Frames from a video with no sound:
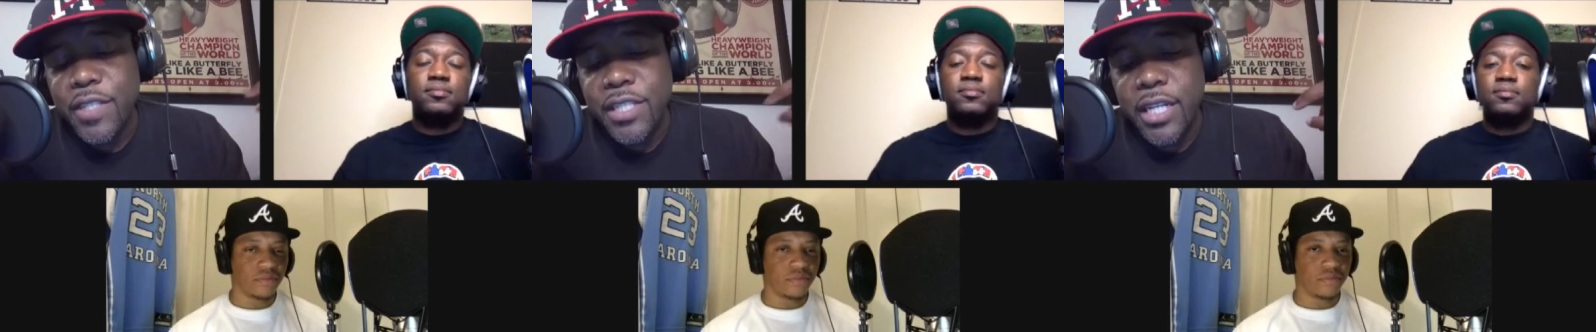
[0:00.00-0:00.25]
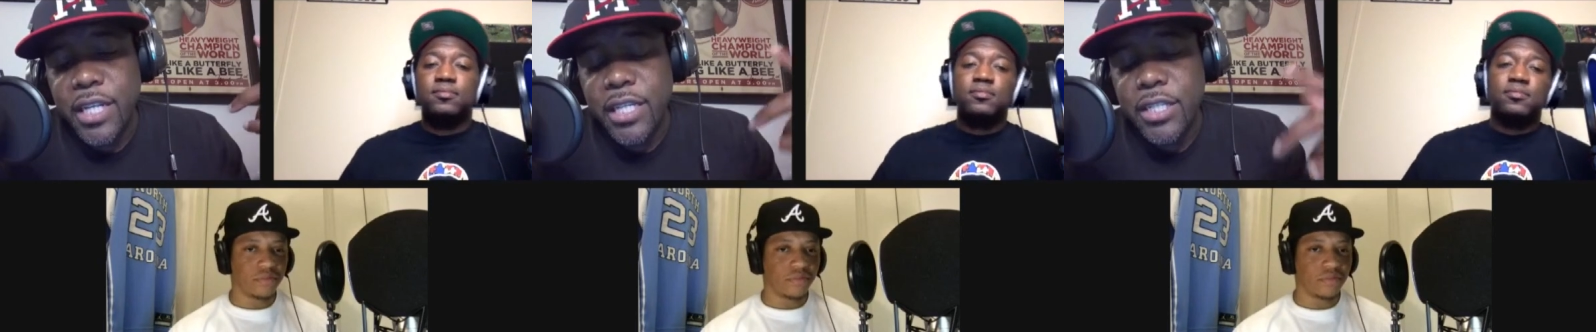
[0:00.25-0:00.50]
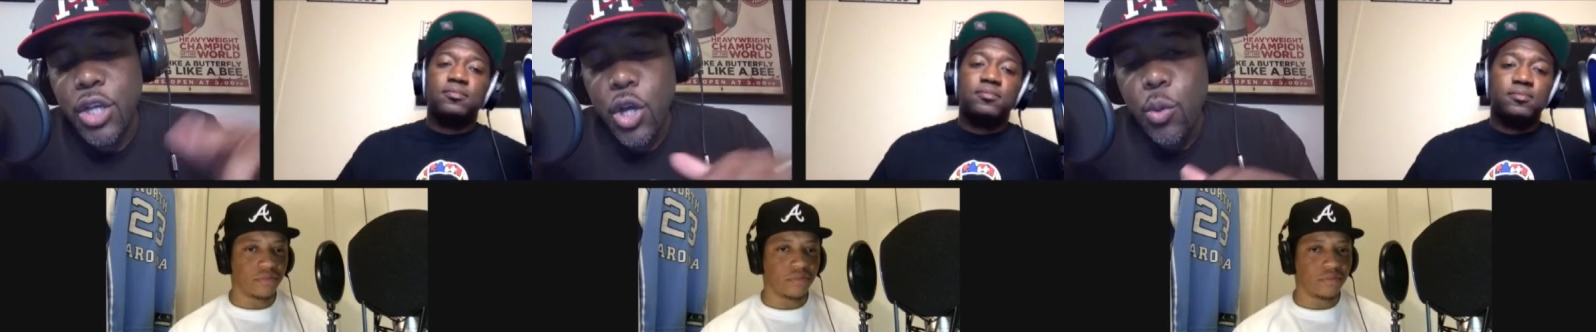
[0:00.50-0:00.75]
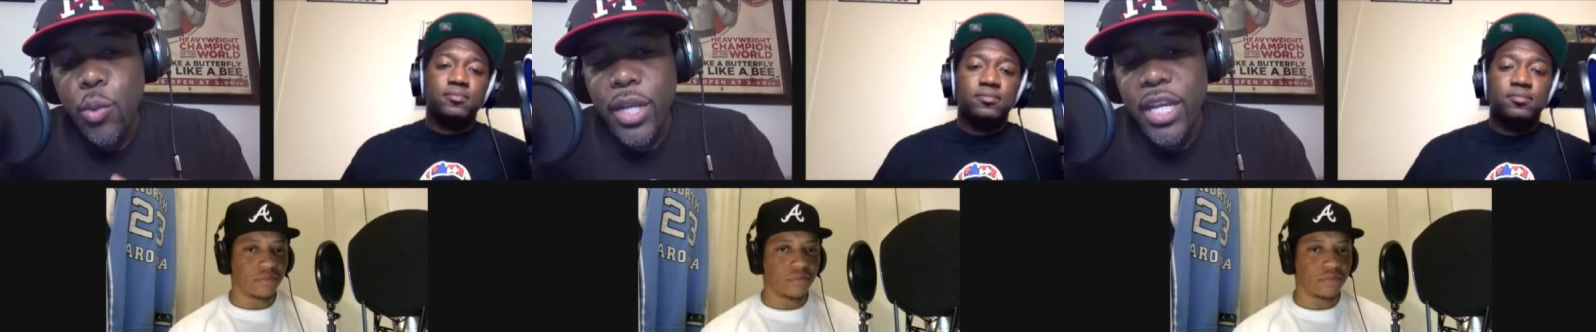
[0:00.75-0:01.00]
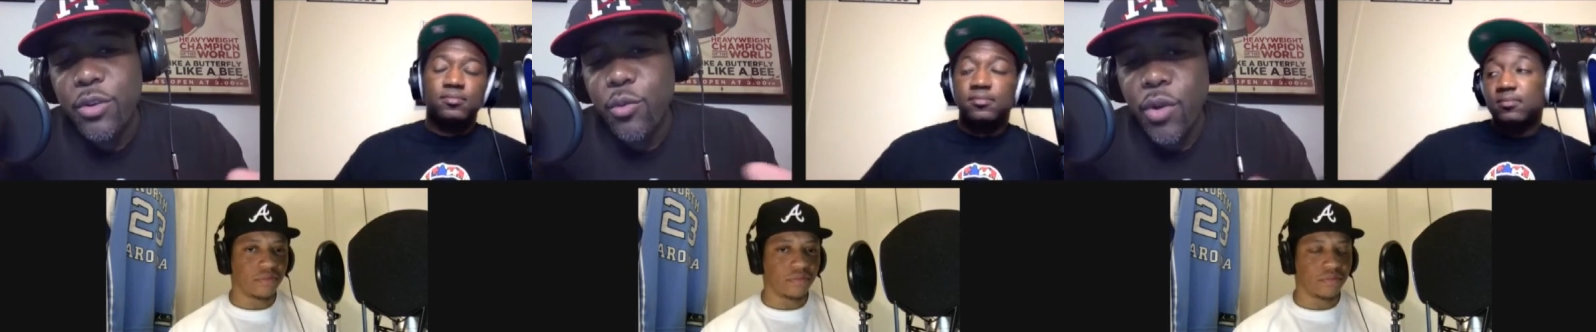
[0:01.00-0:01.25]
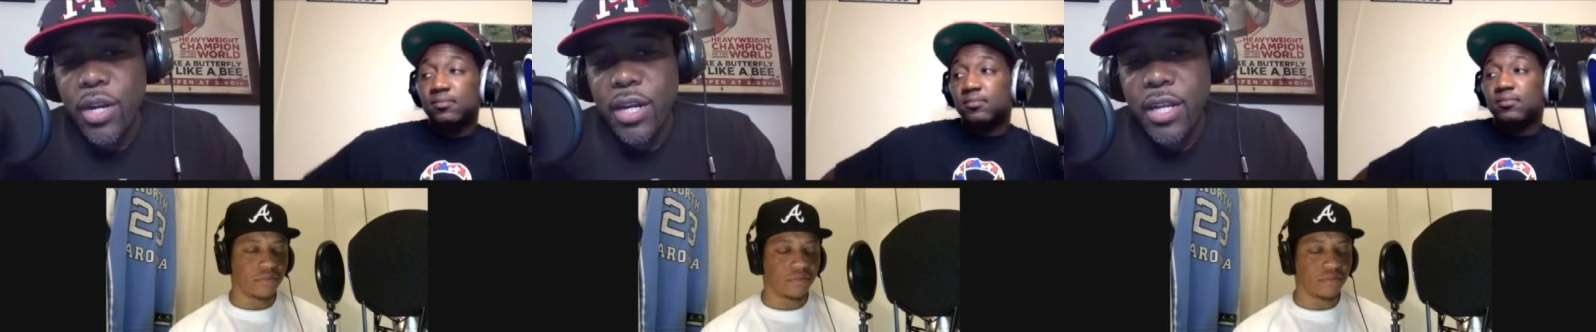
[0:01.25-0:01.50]
Speaker 1: says we're getting
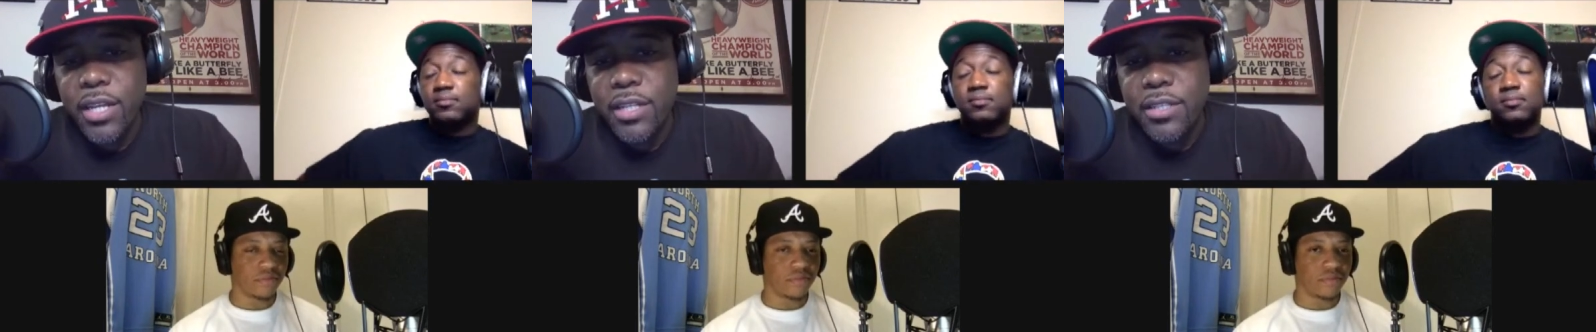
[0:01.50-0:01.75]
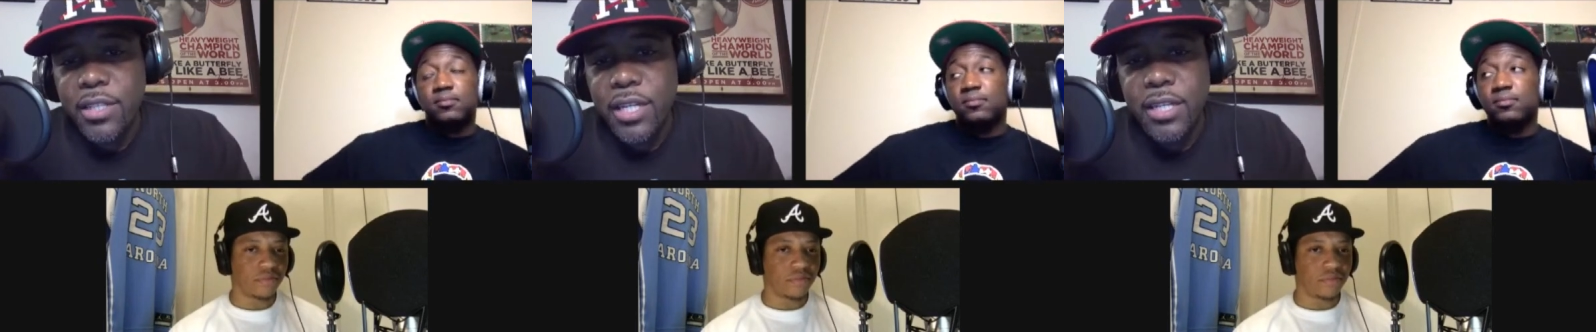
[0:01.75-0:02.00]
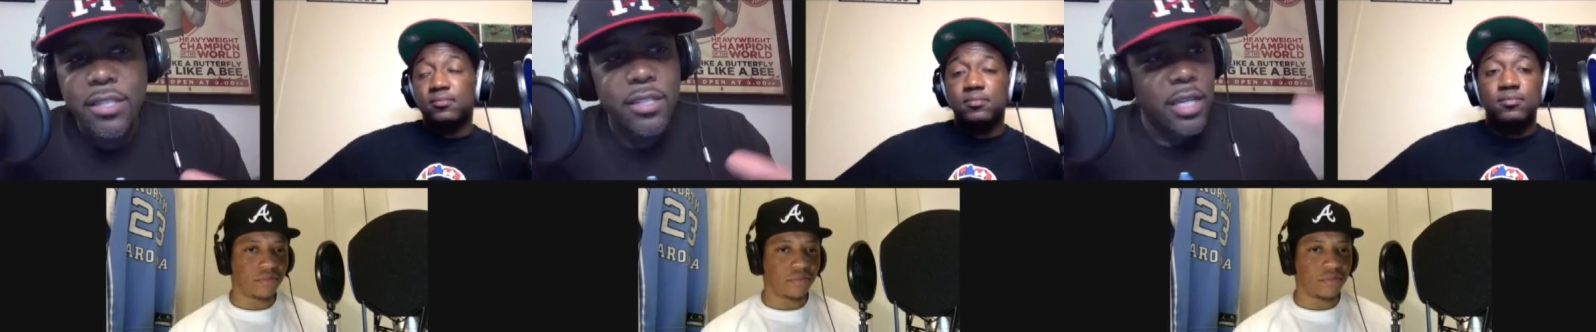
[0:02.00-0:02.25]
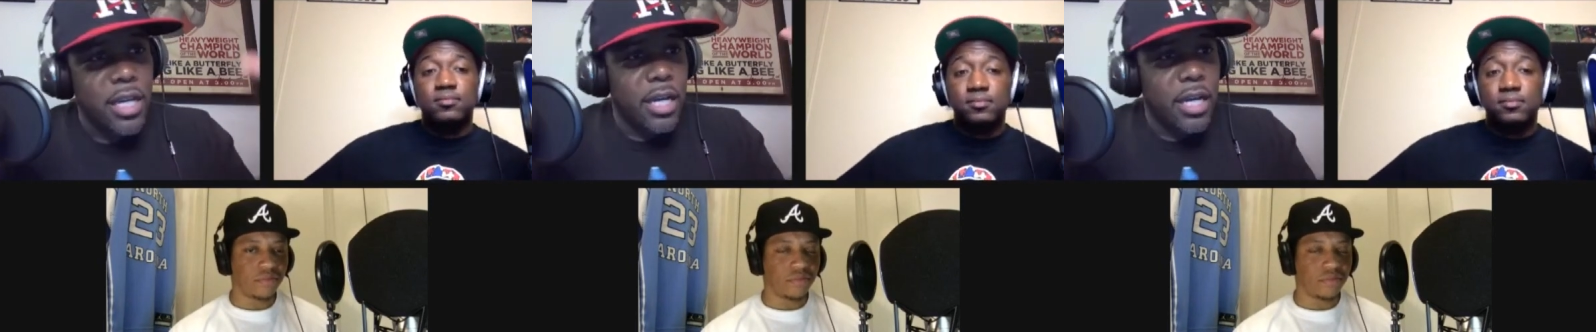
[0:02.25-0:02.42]
rid of these these